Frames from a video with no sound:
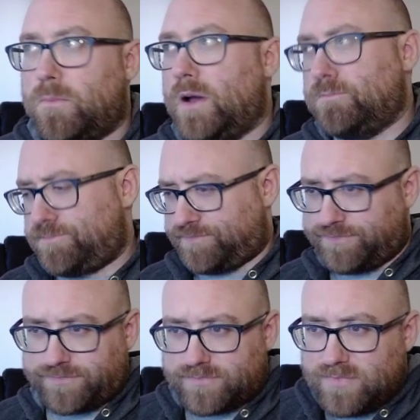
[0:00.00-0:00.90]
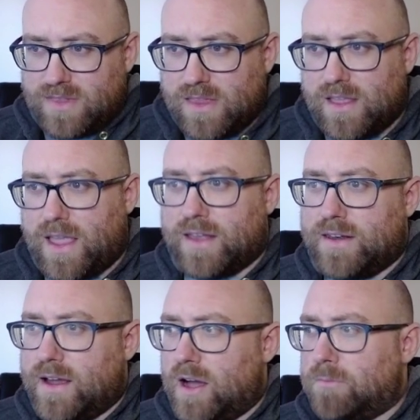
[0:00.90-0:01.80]
but
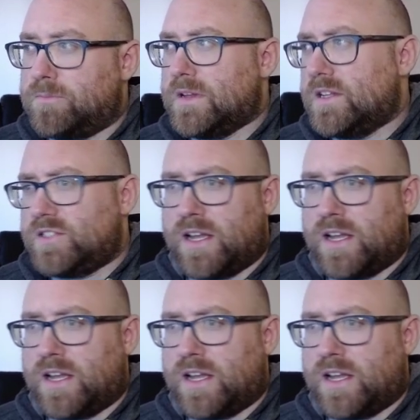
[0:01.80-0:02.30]
John